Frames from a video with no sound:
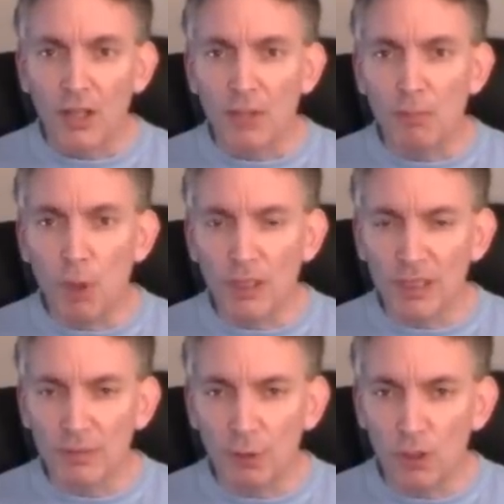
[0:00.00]
and the
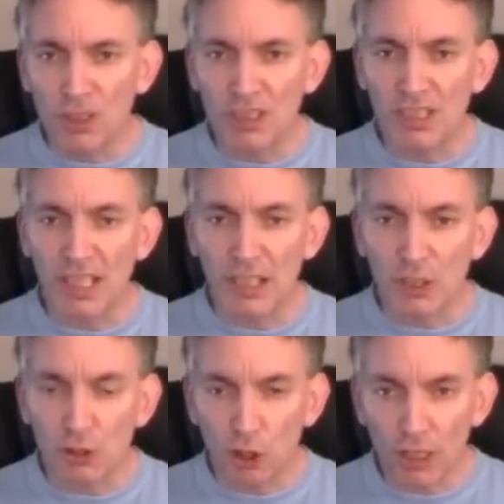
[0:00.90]
bonding forces
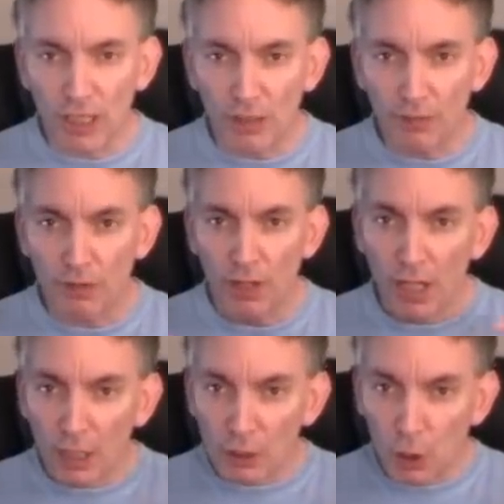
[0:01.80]
getting strong enough
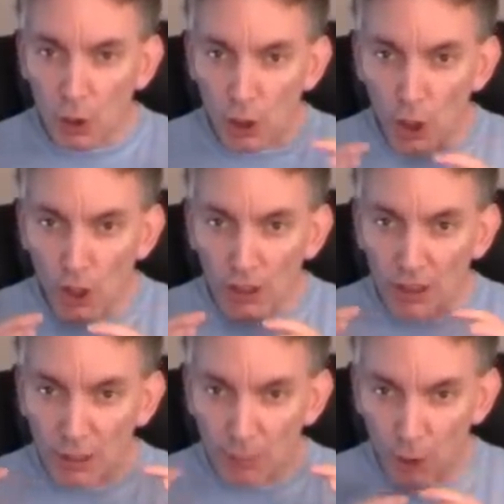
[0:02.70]
to
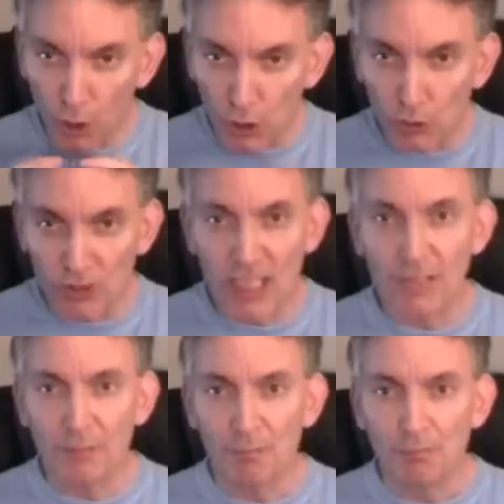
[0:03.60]
lock the molecules
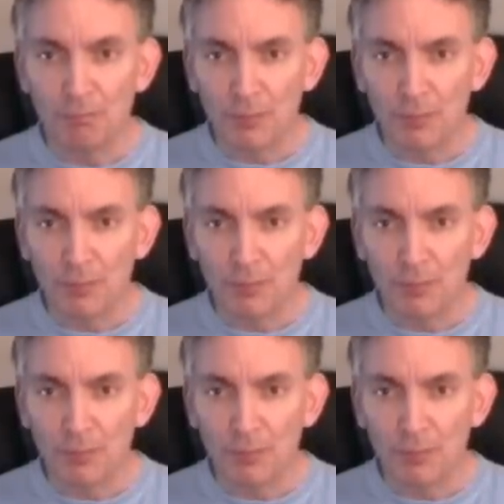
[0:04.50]
in.